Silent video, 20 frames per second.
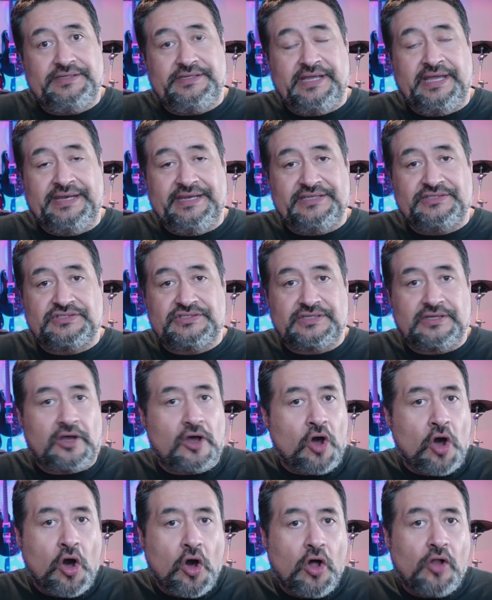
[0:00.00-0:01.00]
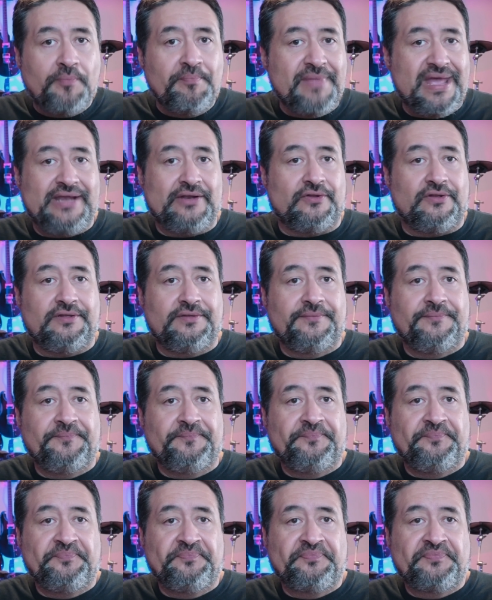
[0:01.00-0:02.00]
and it's all metal.
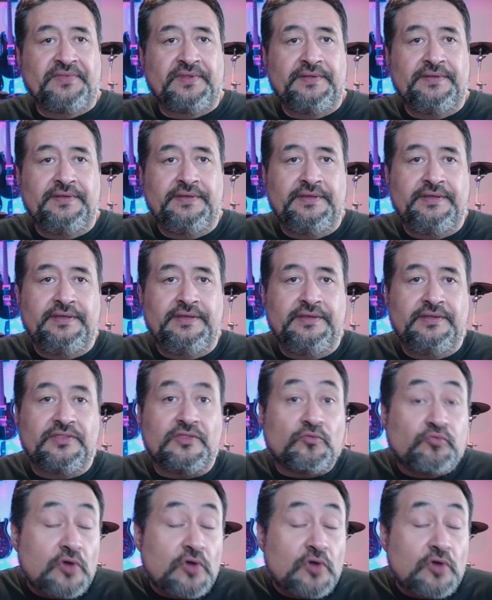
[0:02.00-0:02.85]
The